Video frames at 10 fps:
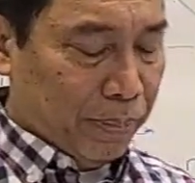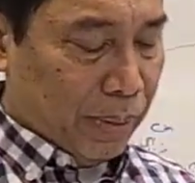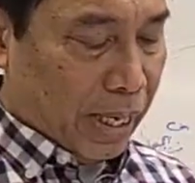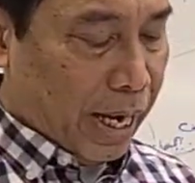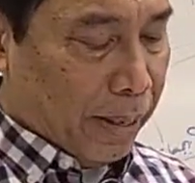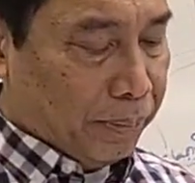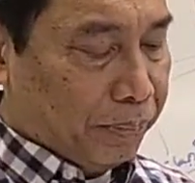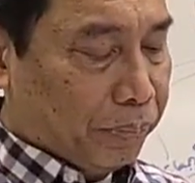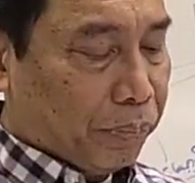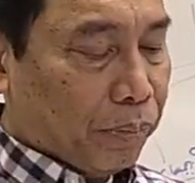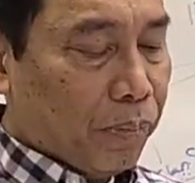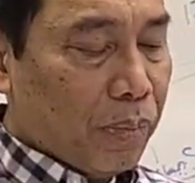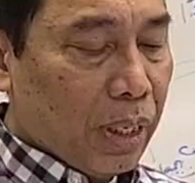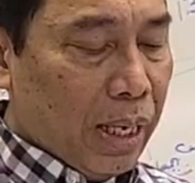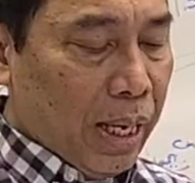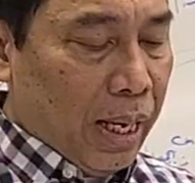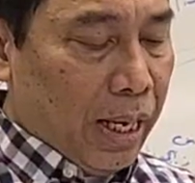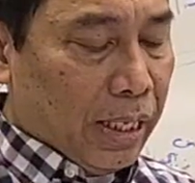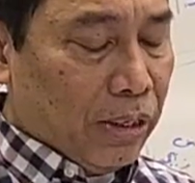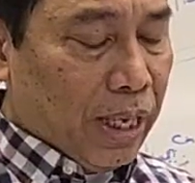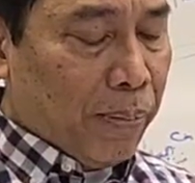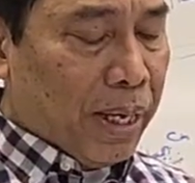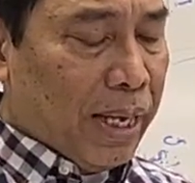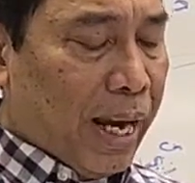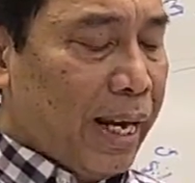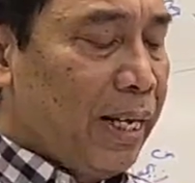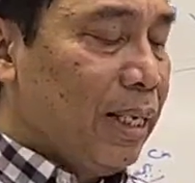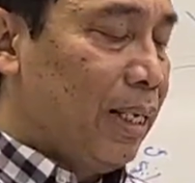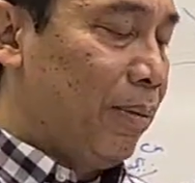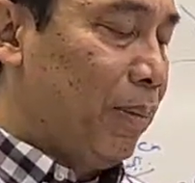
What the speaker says: Okay, let's go number 9.